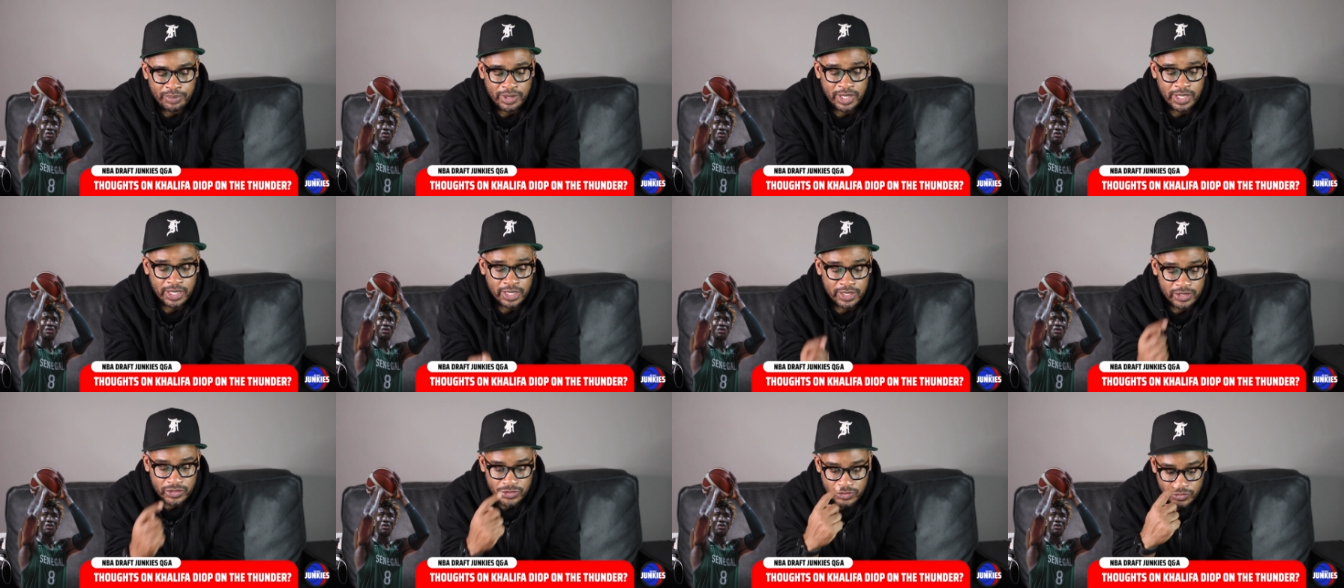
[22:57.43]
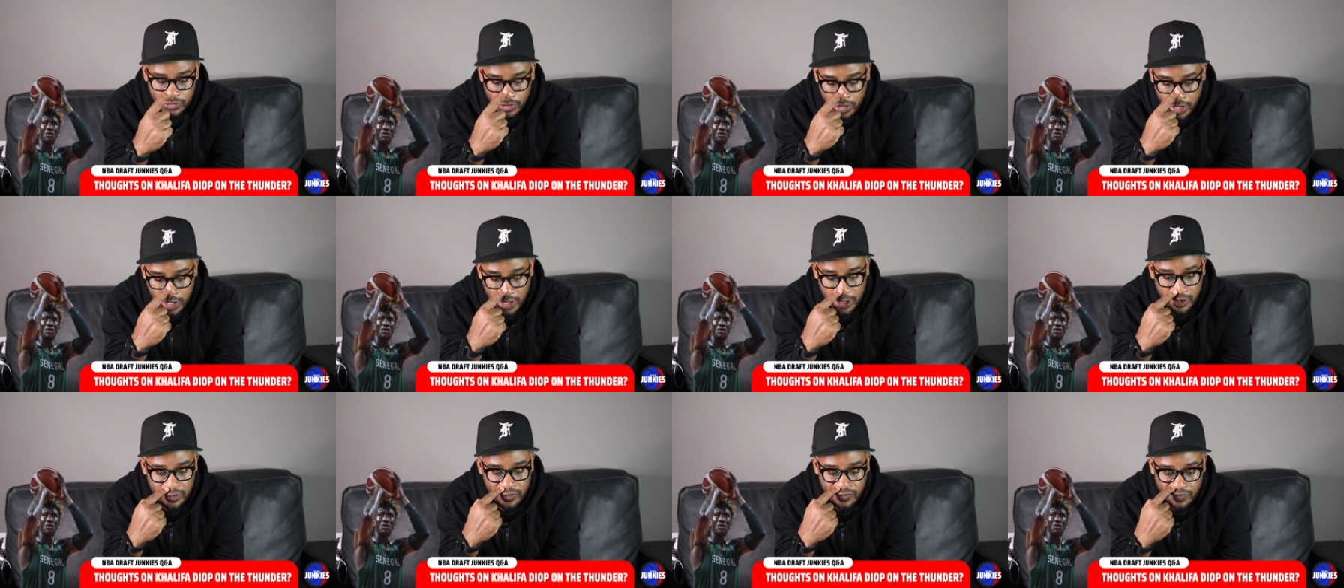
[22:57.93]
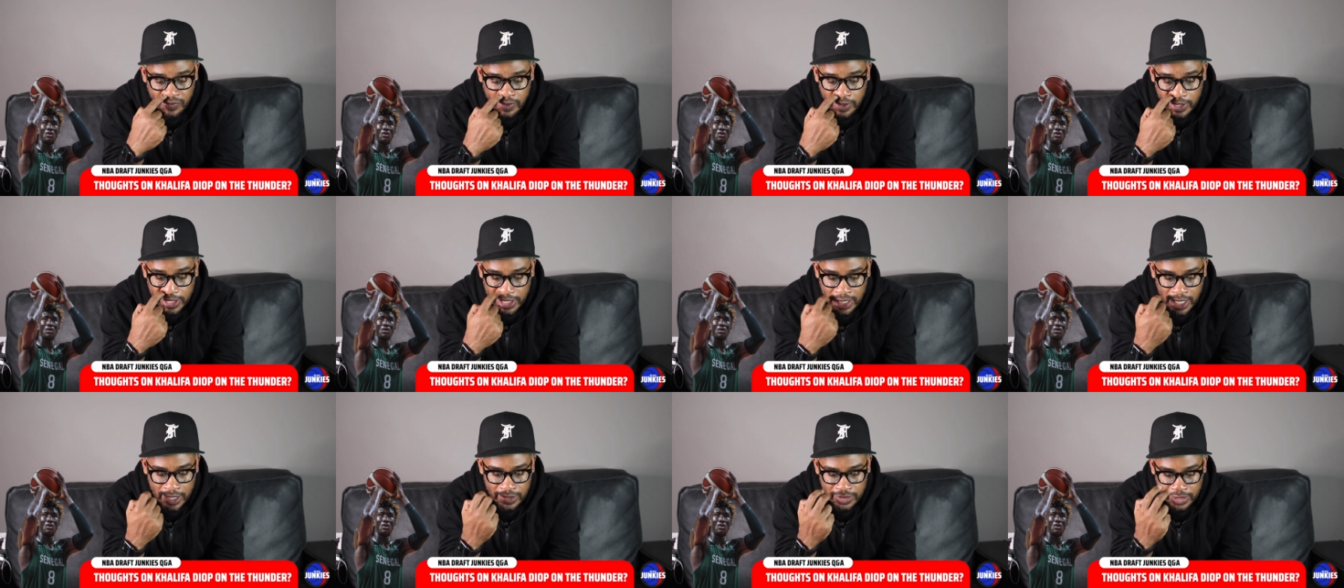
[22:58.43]
Big and strong,
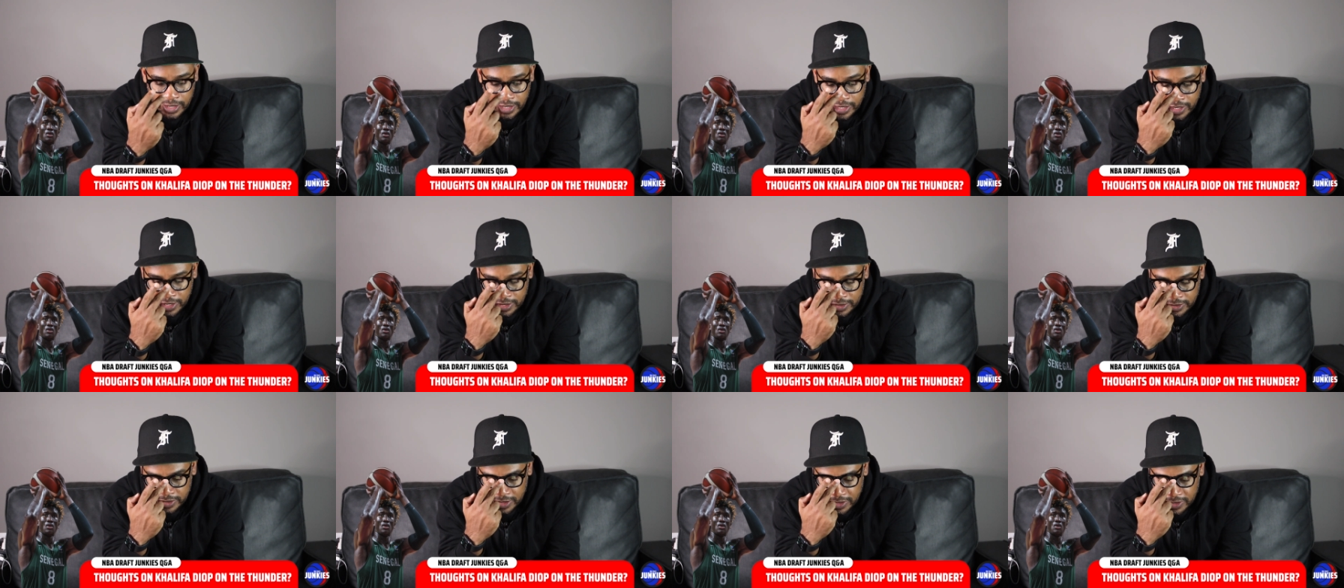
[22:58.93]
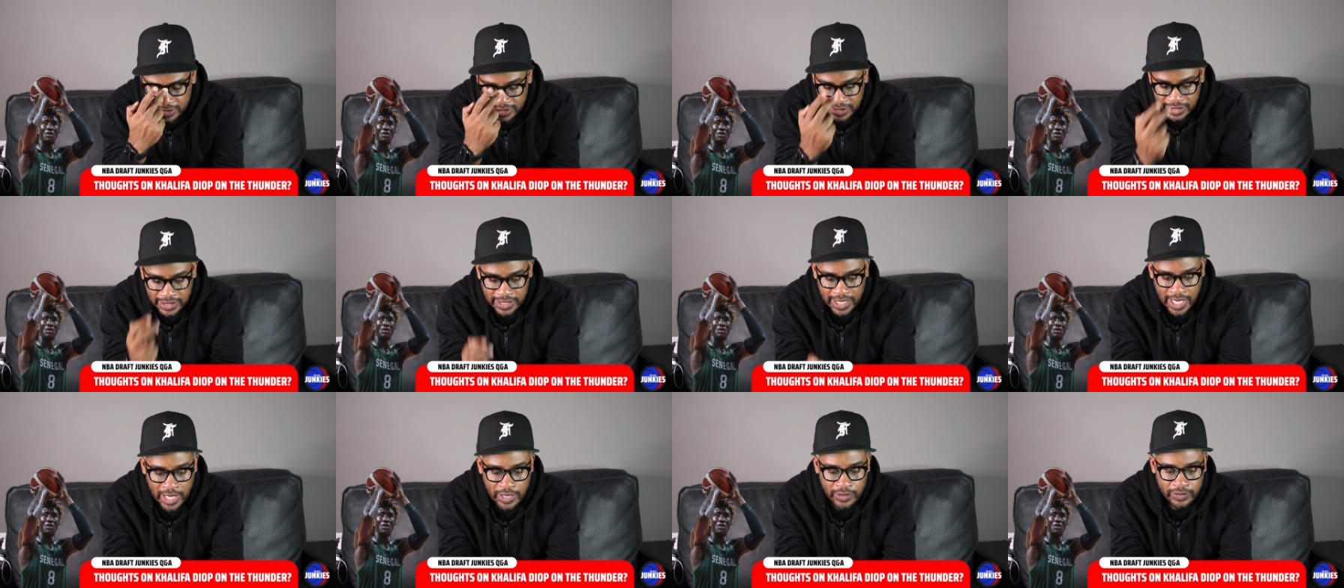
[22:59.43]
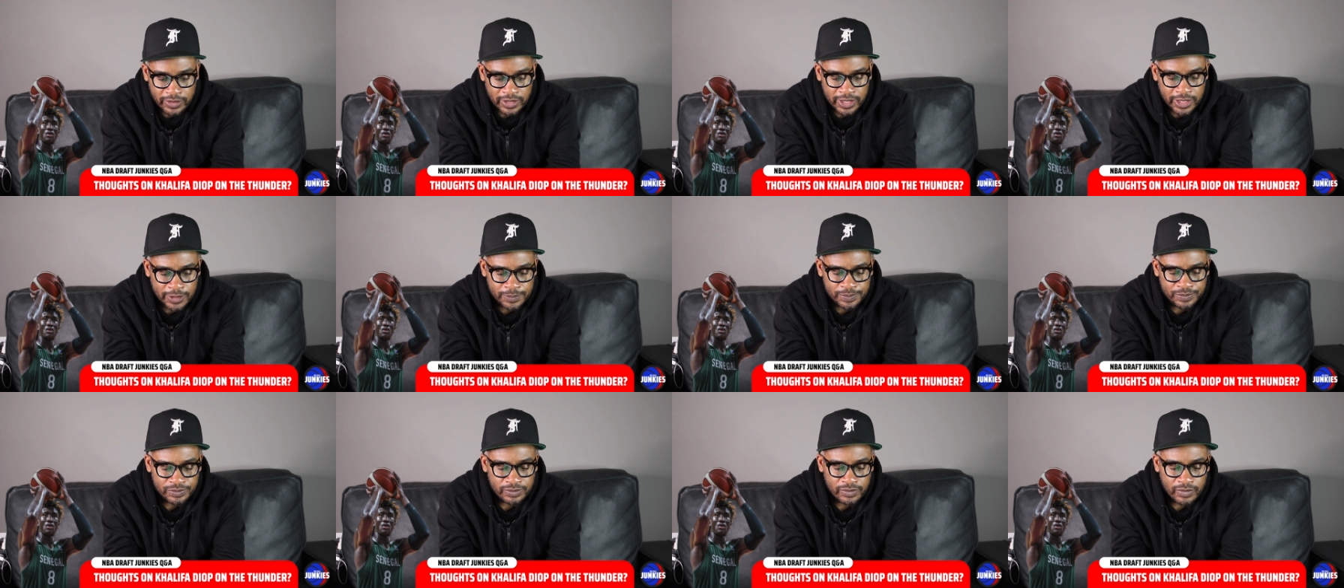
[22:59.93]
fairly athletic, decent
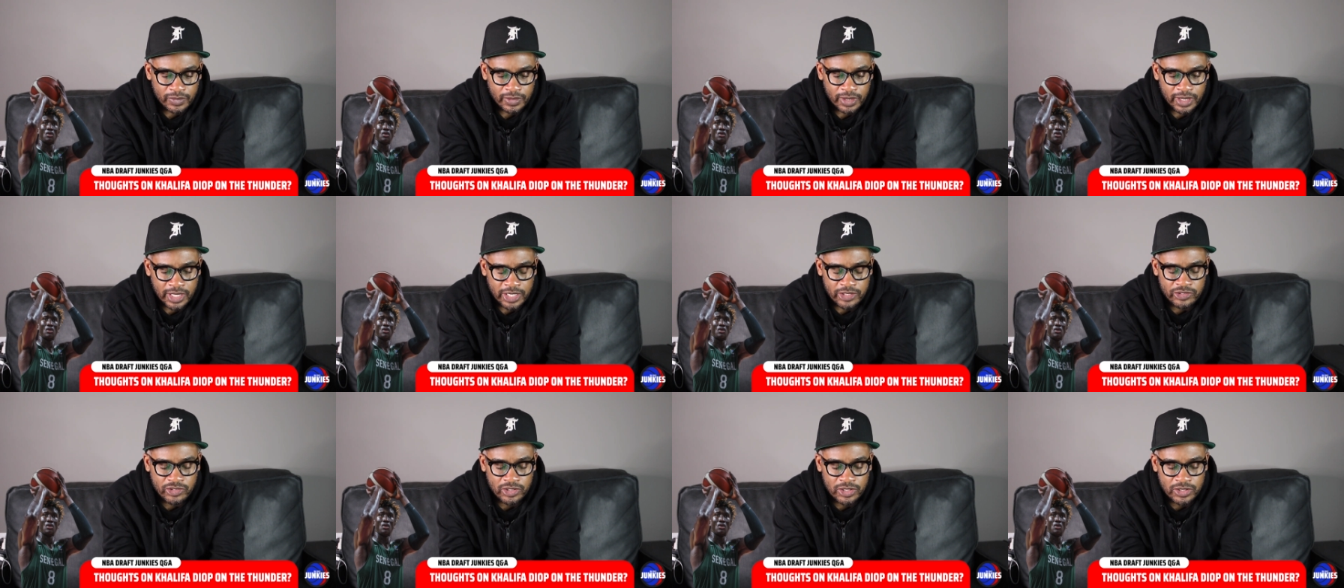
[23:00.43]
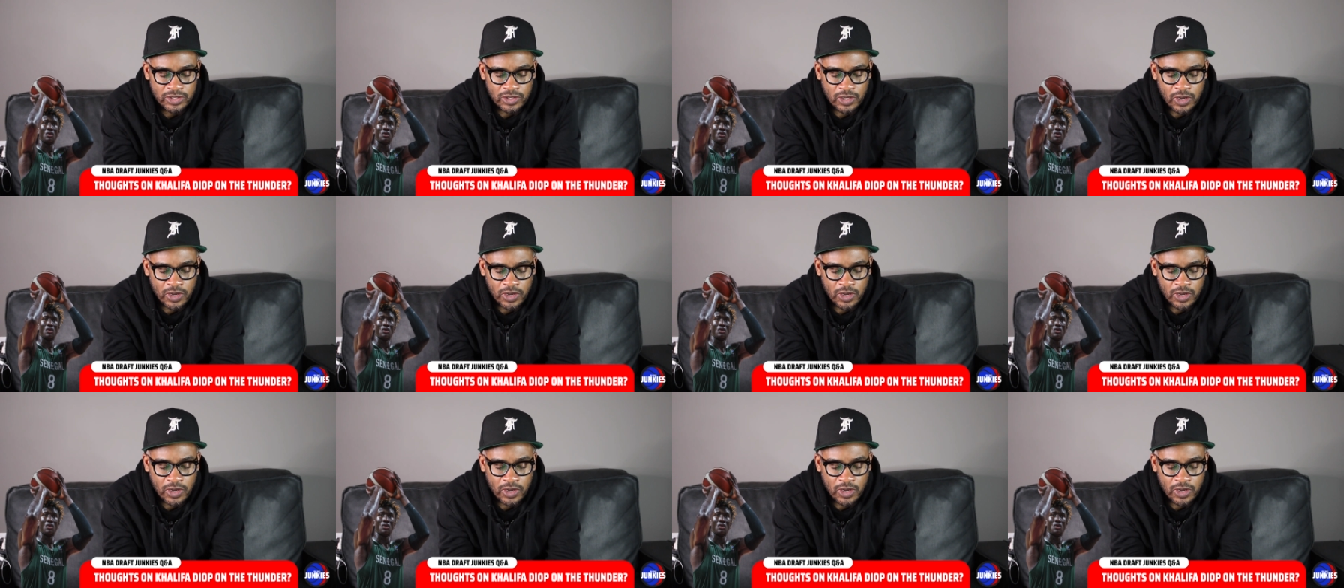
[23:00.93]
laterally, and just